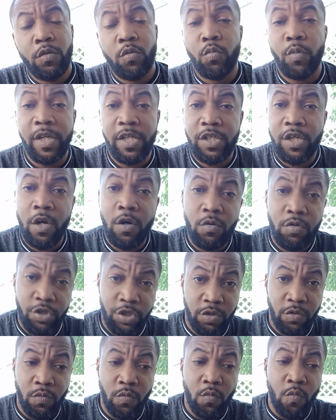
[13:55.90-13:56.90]
We
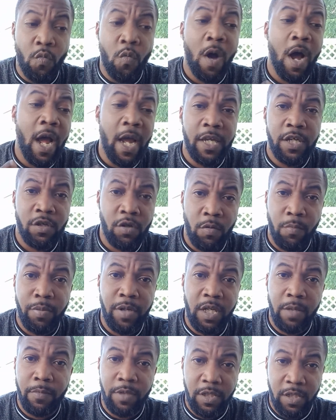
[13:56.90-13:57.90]
told you why you're
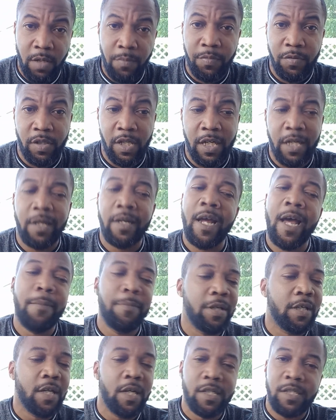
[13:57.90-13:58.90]
being manipulated.
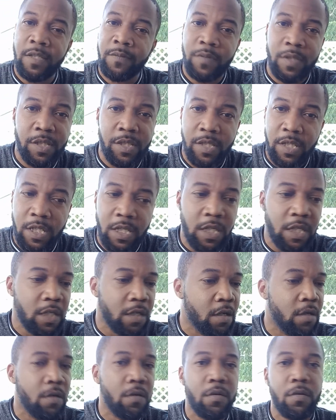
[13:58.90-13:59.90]
Not because of the
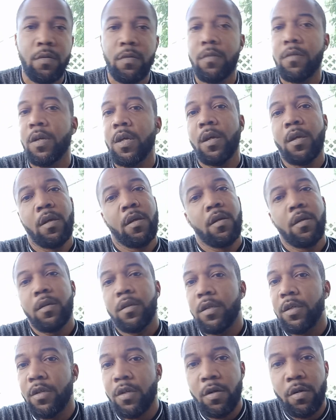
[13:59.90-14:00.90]
CEO,
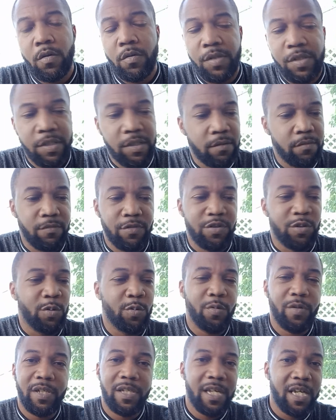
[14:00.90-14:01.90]
you know,
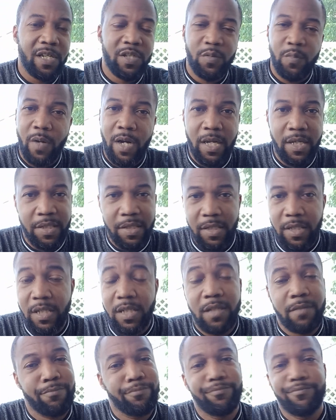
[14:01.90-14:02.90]
doing
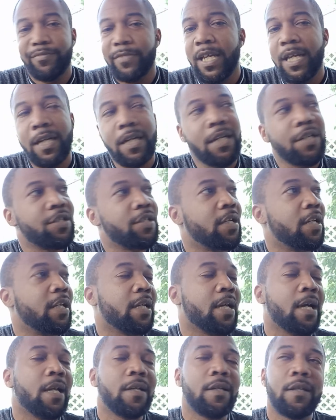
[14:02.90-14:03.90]
XYZ. That shit
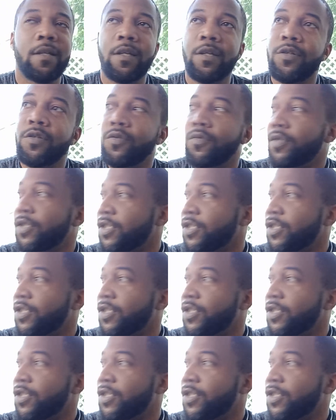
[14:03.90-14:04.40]
ain't got nothing to do